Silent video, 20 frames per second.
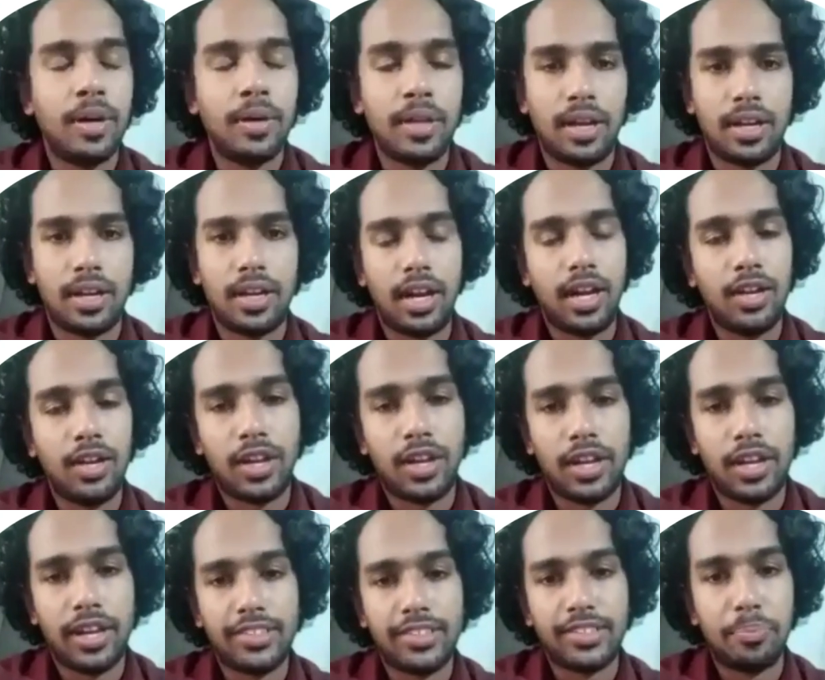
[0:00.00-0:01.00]
currently working as a
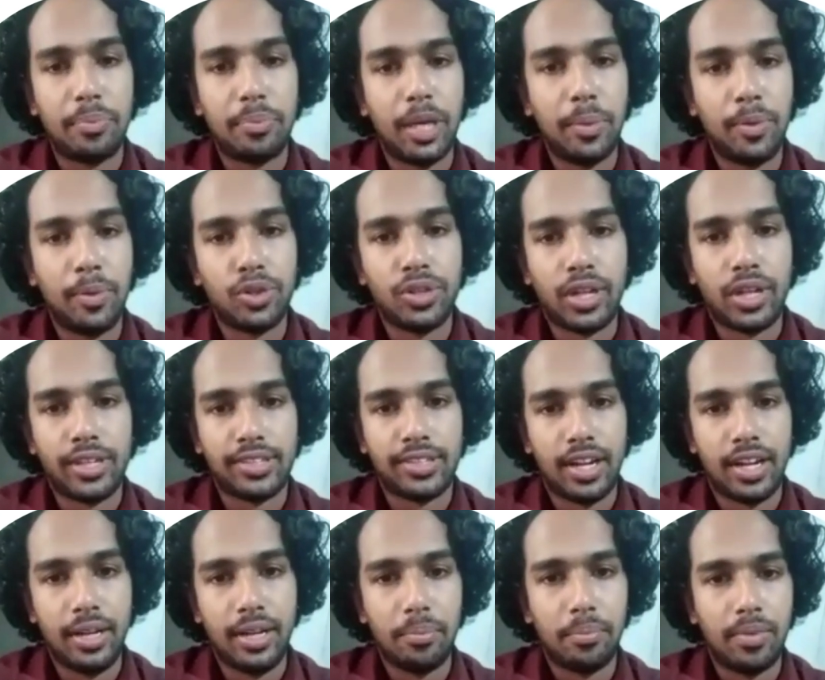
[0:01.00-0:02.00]
P B Authorizer in
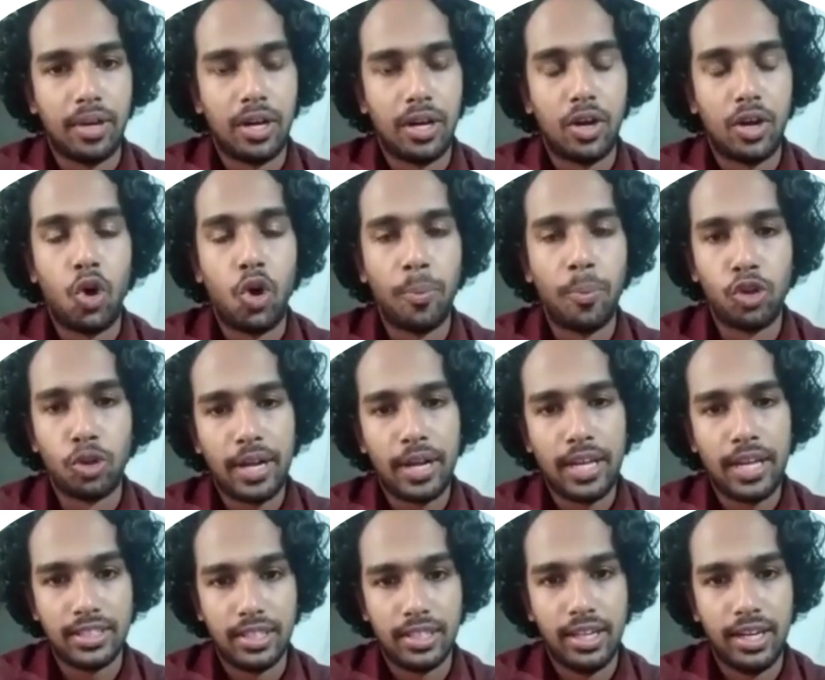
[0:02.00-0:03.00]
Omalur branch.
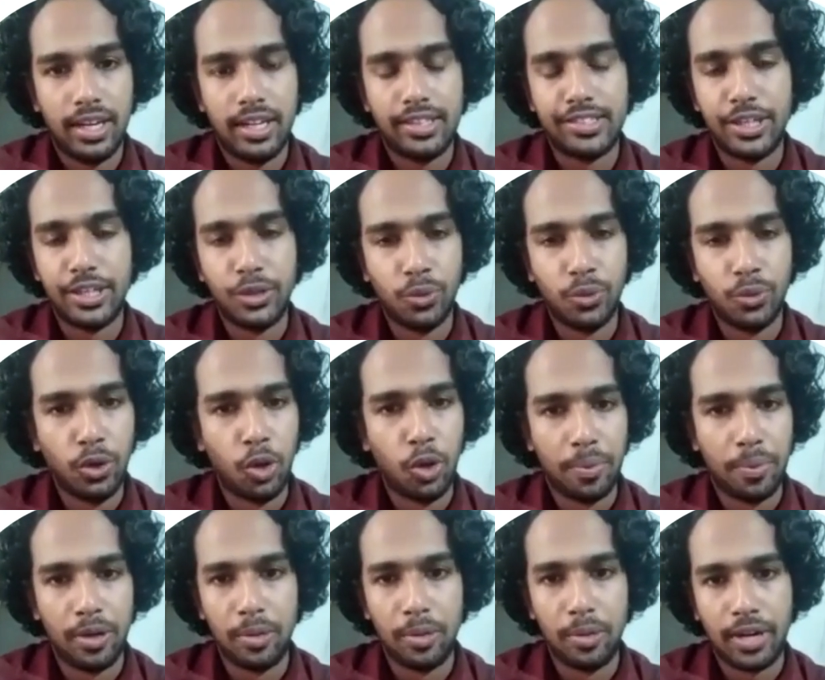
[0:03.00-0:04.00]
It's a newly
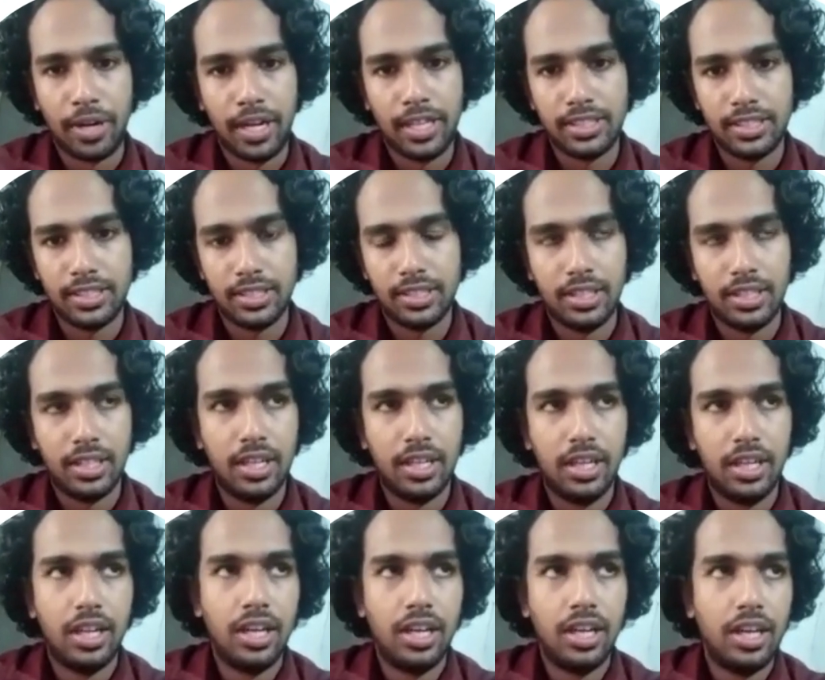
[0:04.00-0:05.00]
opened branch.
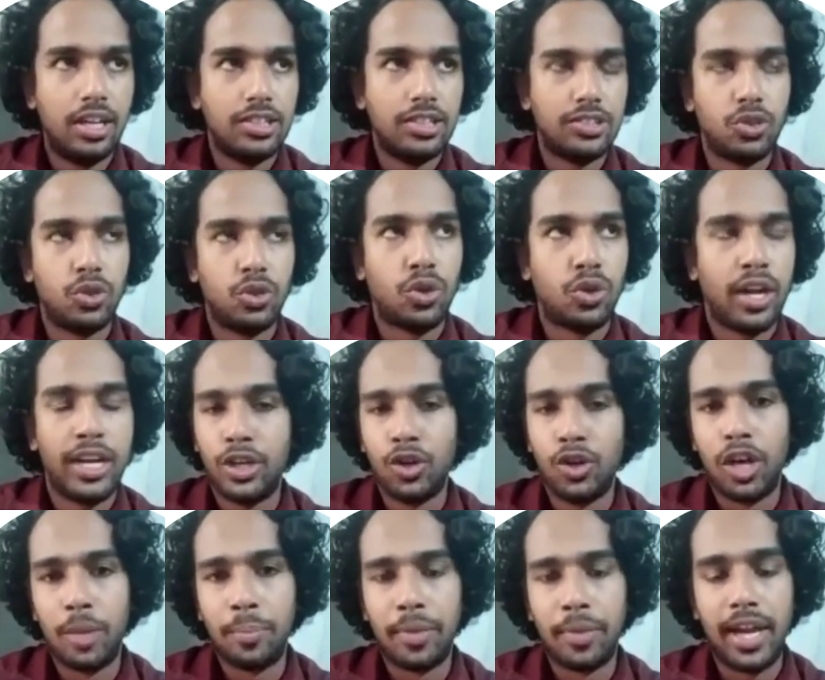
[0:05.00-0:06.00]
So right
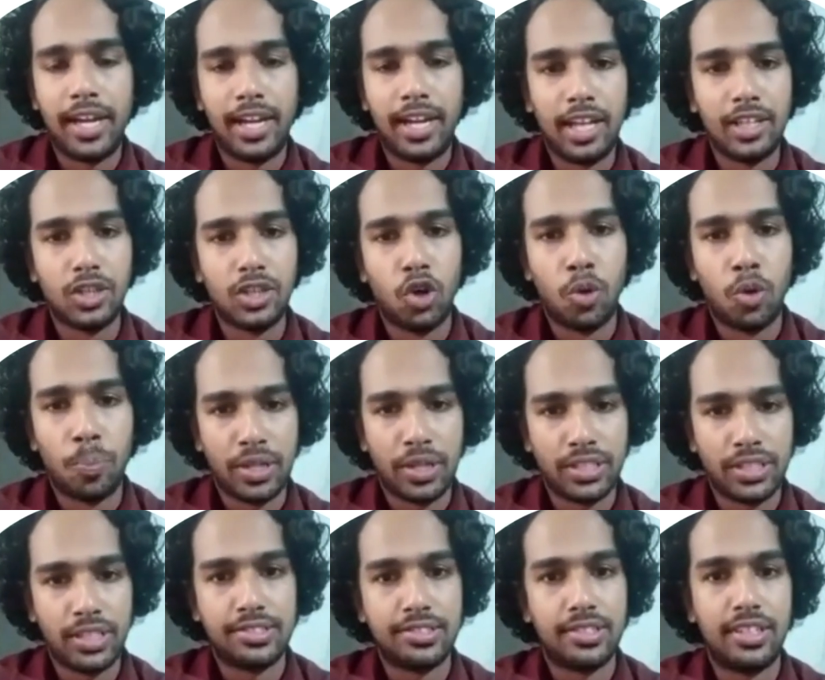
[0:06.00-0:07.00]
now I'm handling the
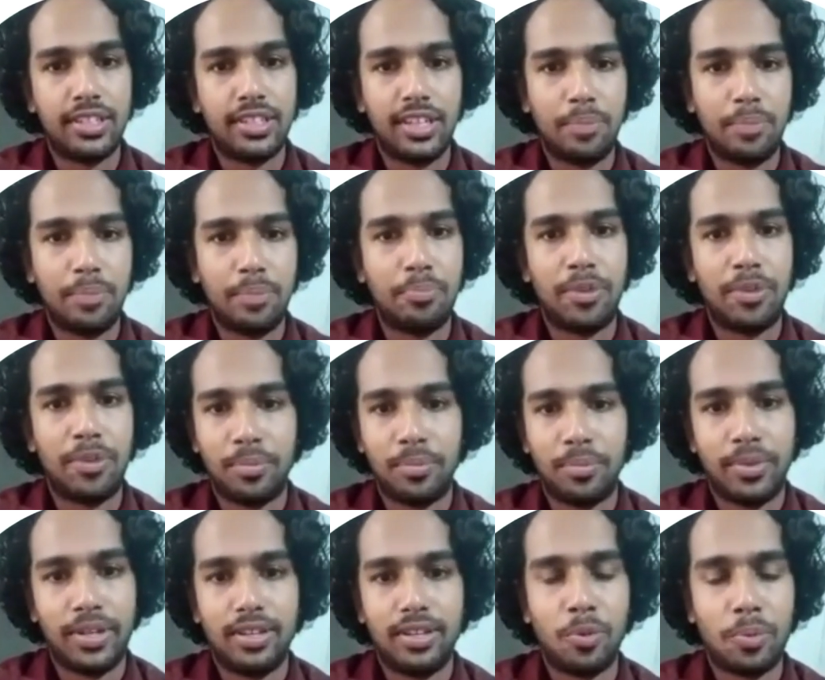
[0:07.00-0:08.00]
operations department,
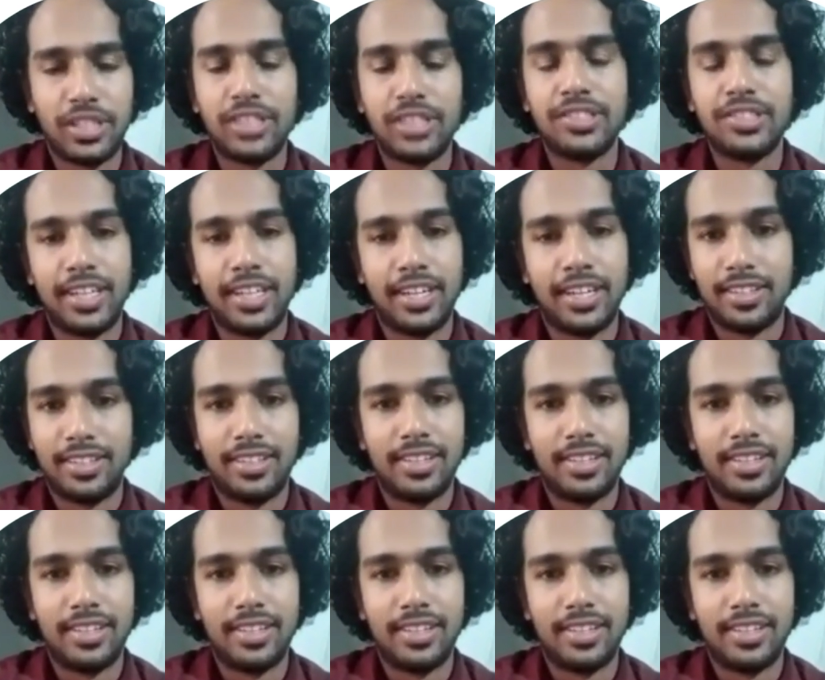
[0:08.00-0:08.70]
operations head.